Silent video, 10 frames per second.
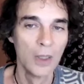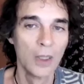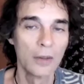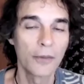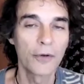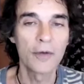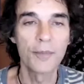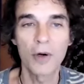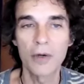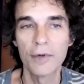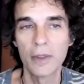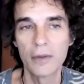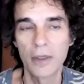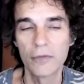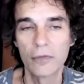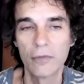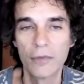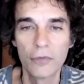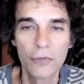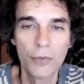The third part of an intensive
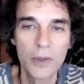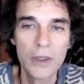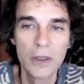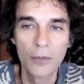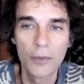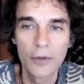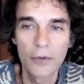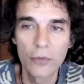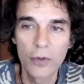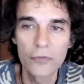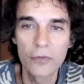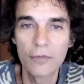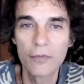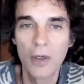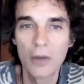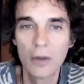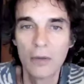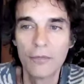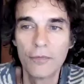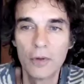is we deal with this question of
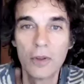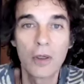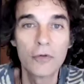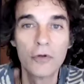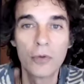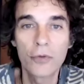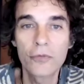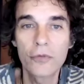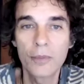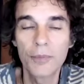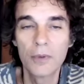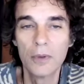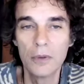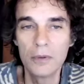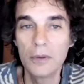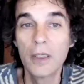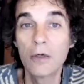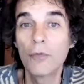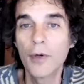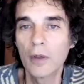non-doership in
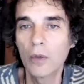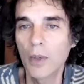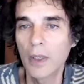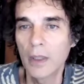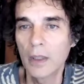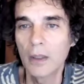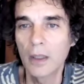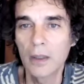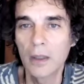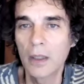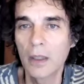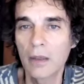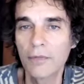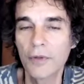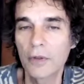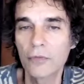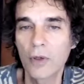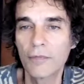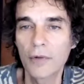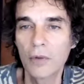a real way, not in any kind of
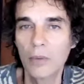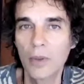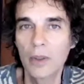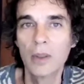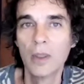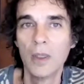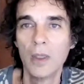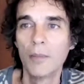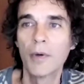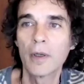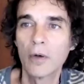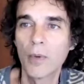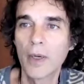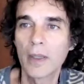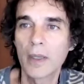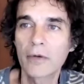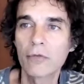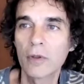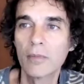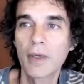philosophical way, but in a way that
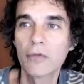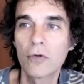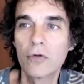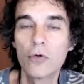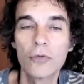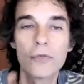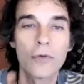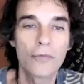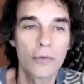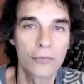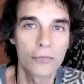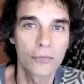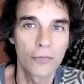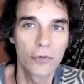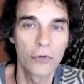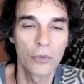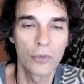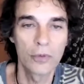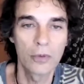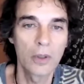actually makes a huge difference for you
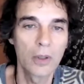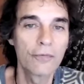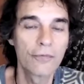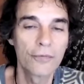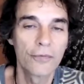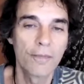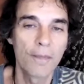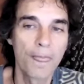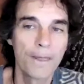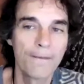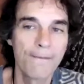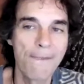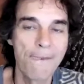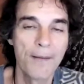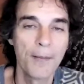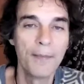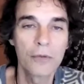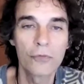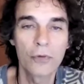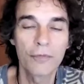in your life. A
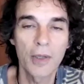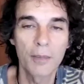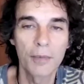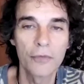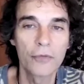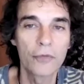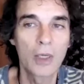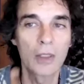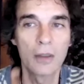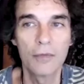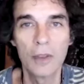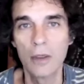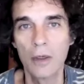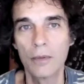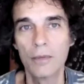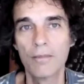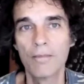big shift happens. It's the end of ego.